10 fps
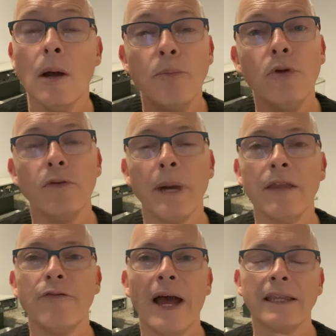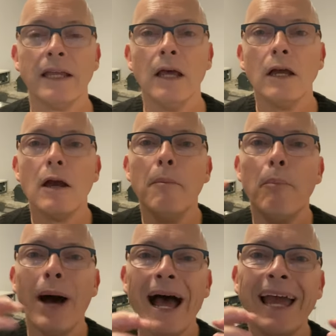proven by the fact that
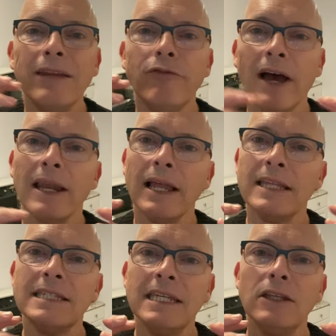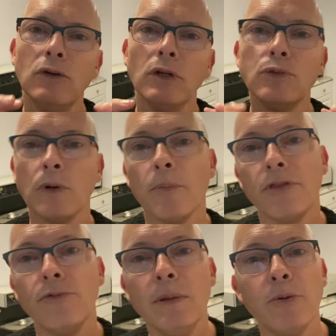combined vinyl and CD units were up
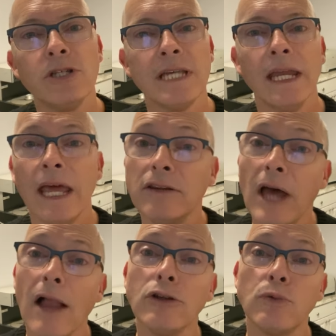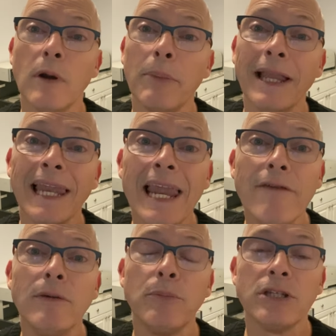3% and dollars were up
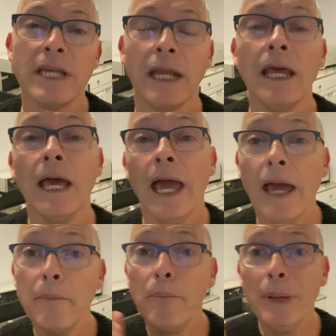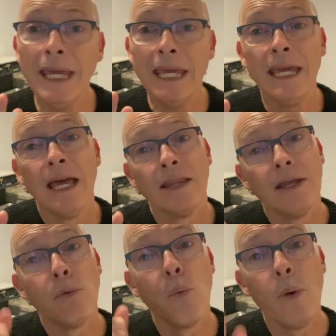11%, and B,
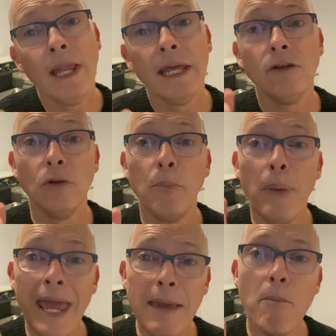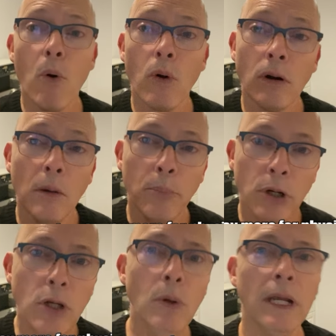they're willing to pay more per
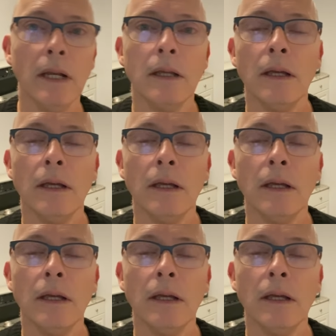unit.